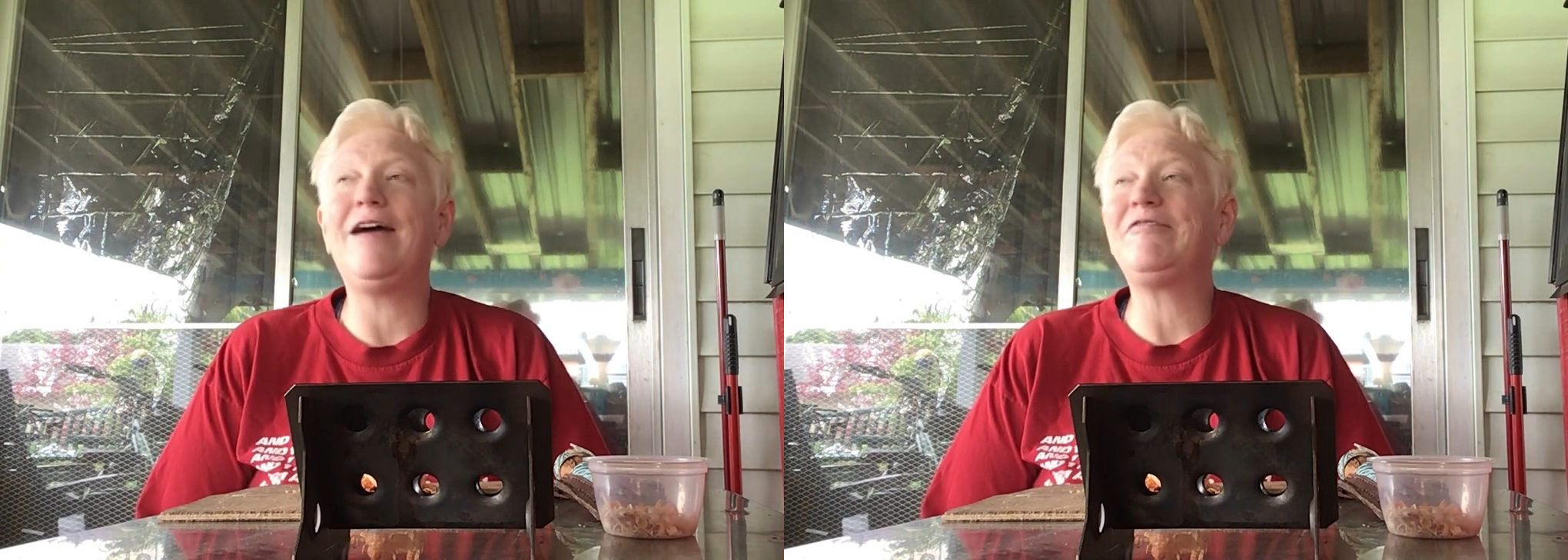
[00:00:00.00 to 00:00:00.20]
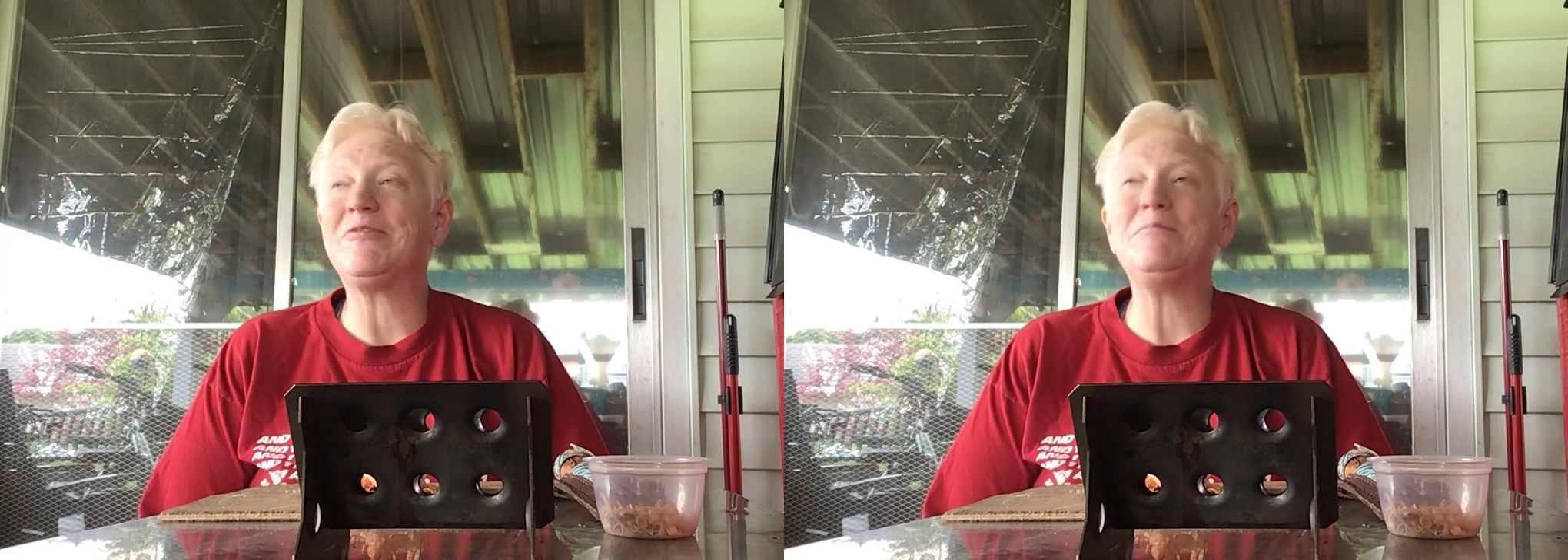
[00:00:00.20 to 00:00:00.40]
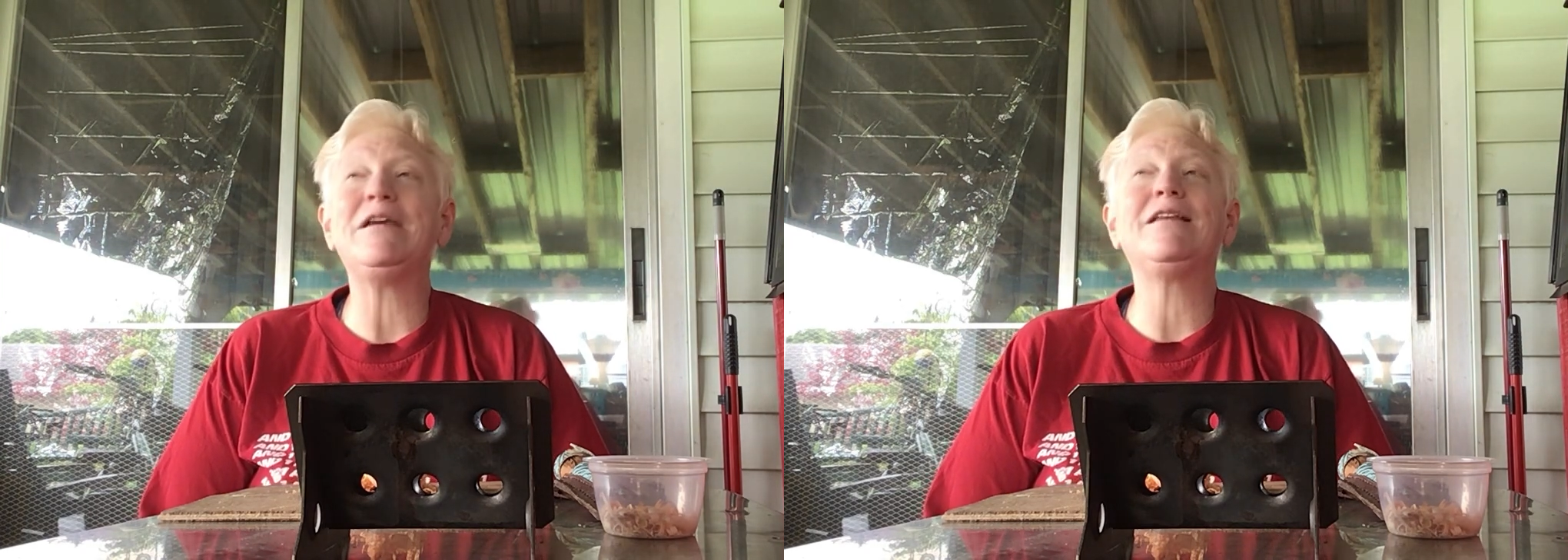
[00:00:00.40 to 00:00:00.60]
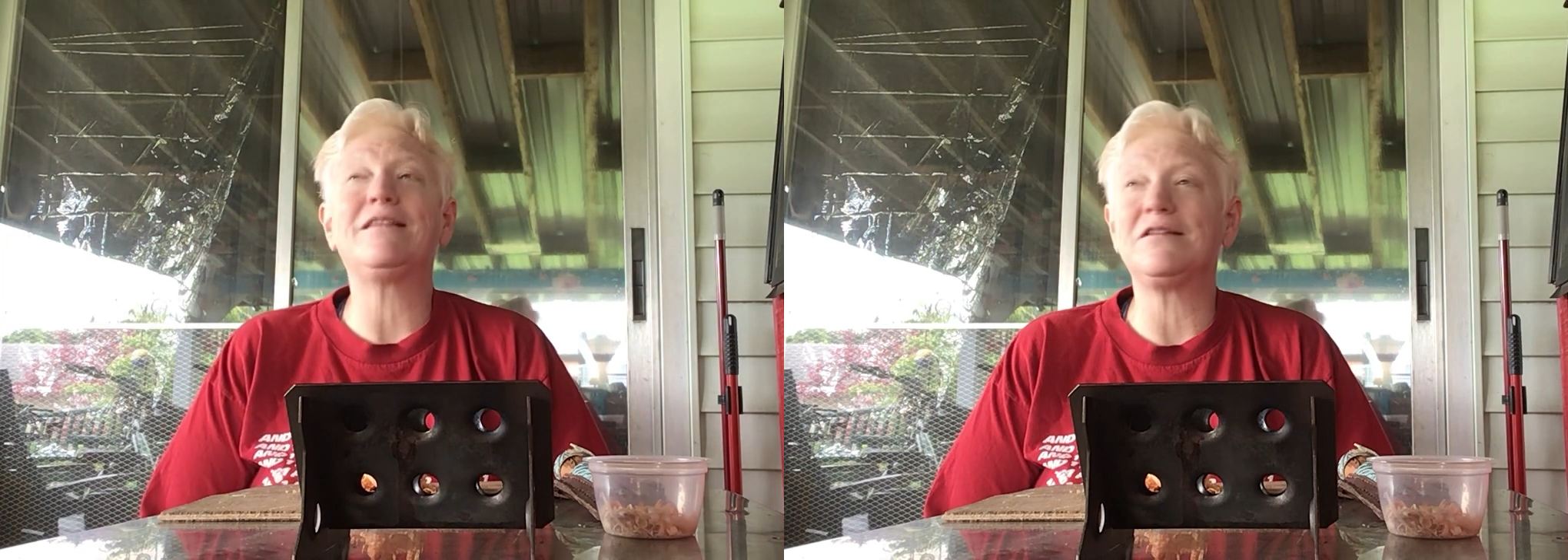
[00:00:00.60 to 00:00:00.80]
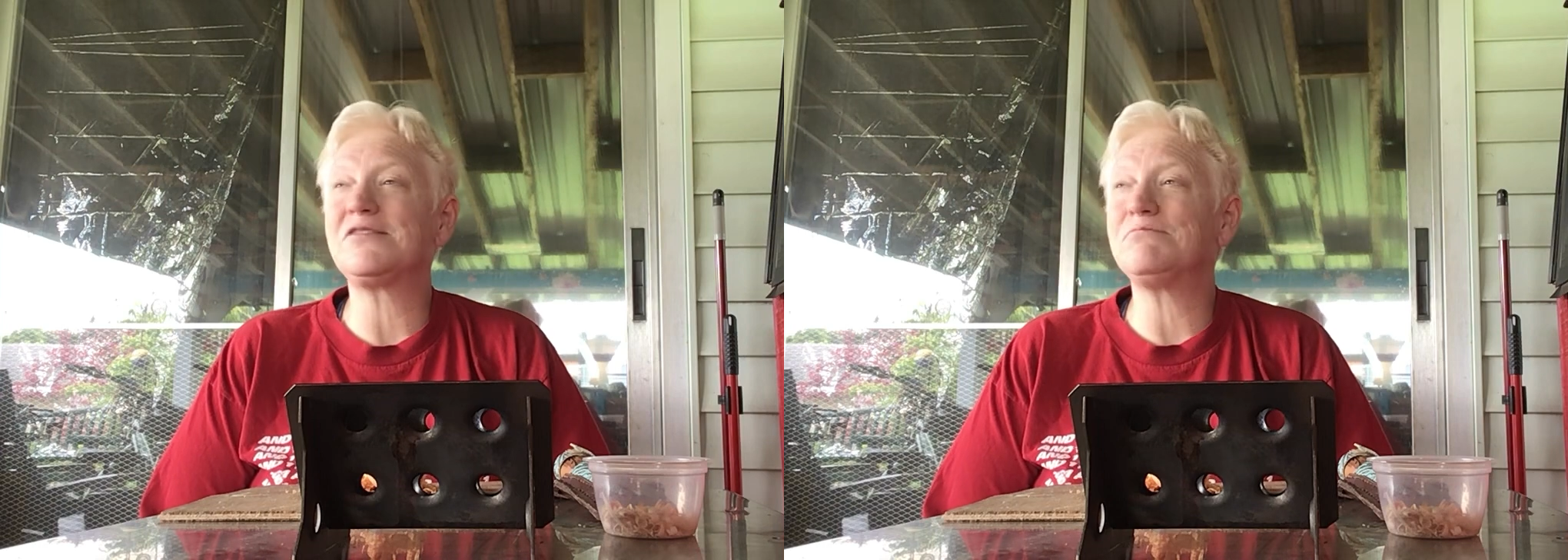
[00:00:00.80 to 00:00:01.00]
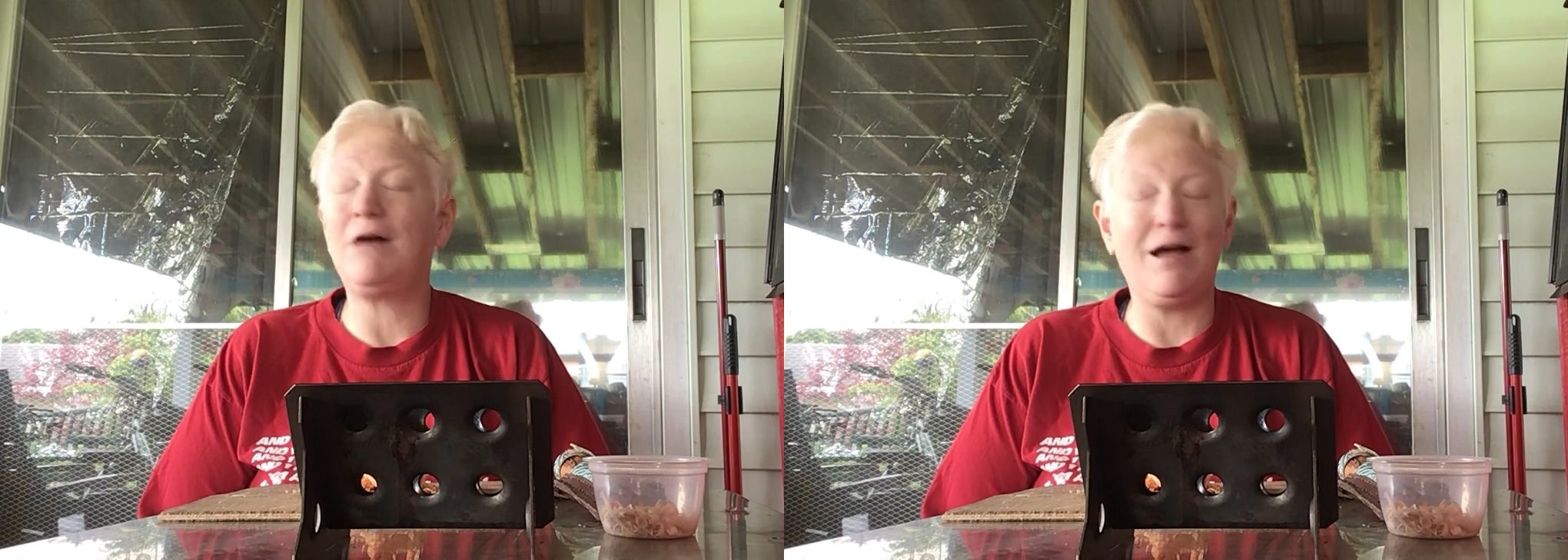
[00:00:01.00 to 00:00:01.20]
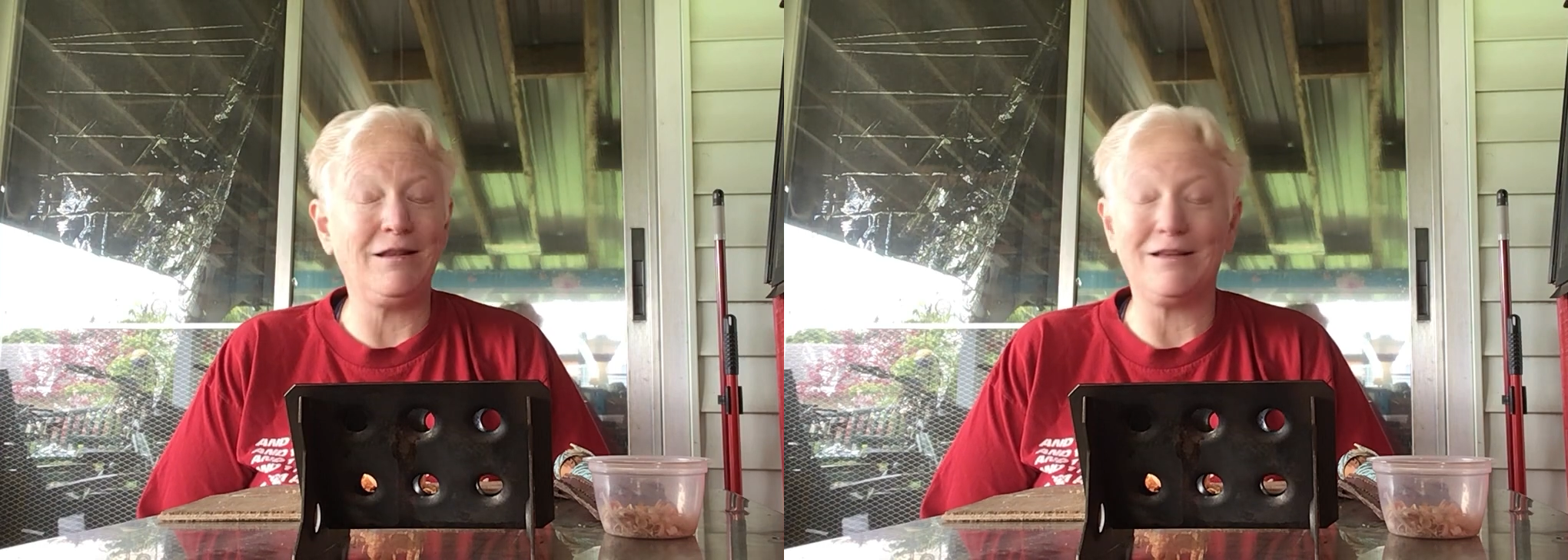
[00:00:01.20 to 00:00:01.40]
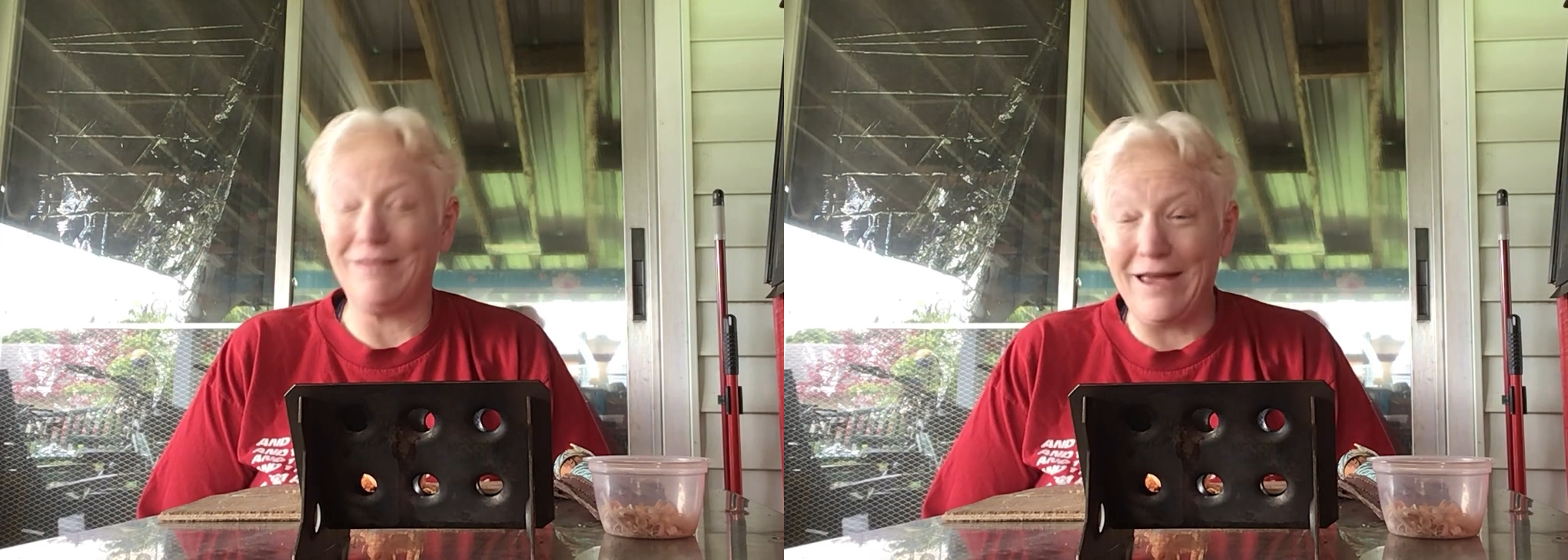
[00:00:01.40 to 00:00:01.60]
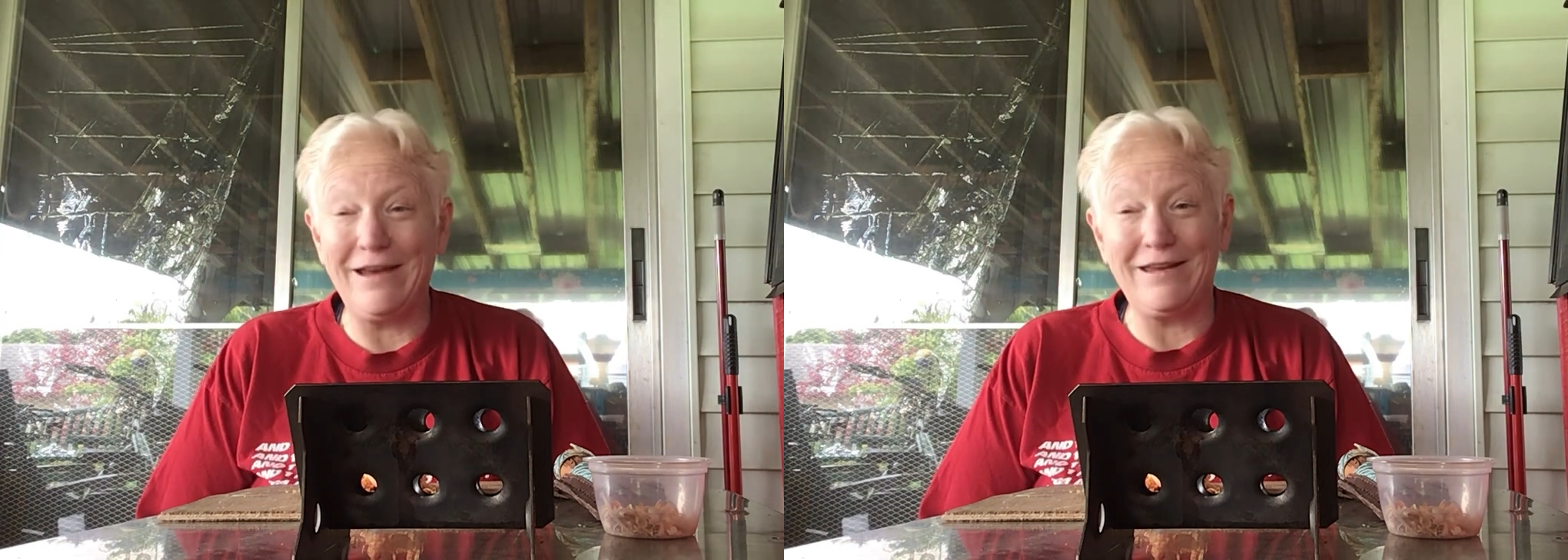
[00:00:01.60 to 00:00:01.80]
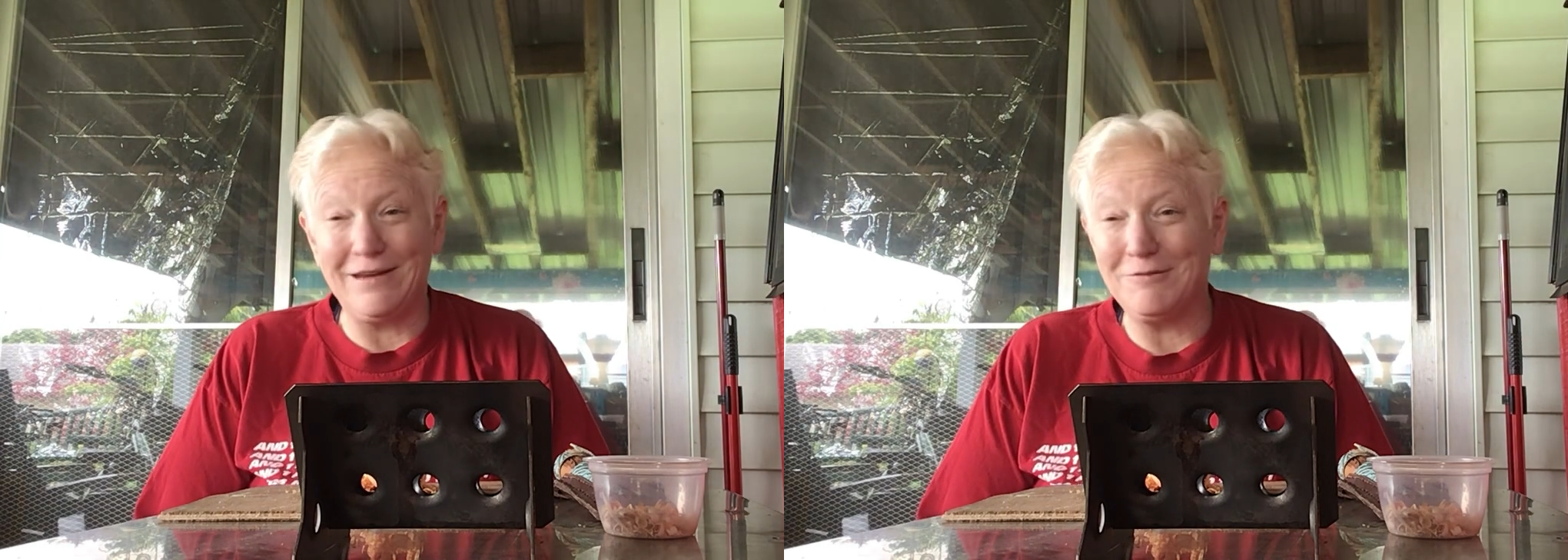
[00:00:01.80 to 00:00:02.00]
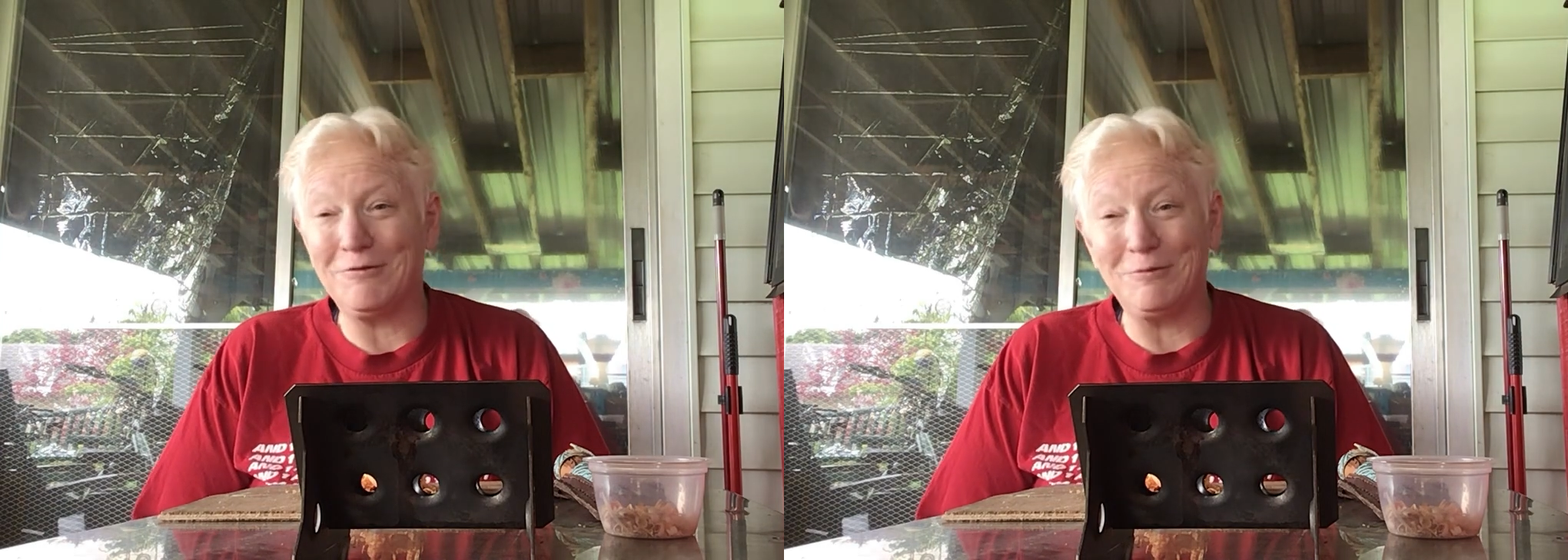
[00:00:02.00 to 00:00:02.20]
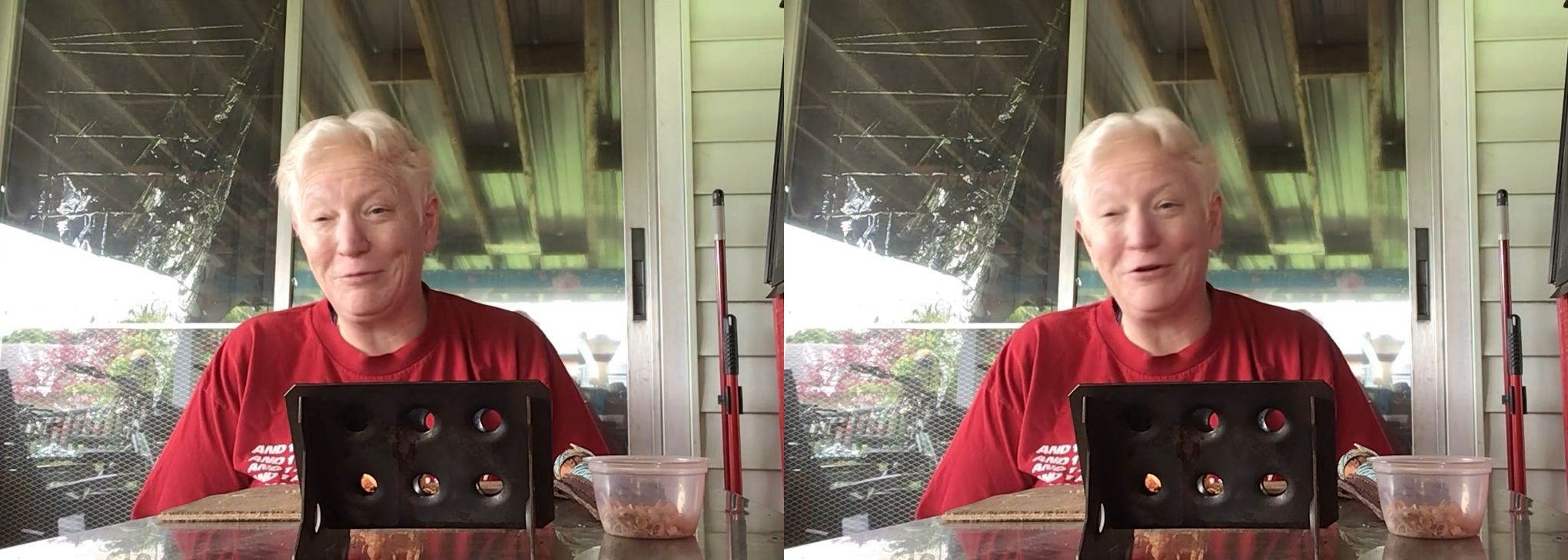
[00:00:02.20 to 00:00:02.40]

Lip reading: have to meet this smiling lady in room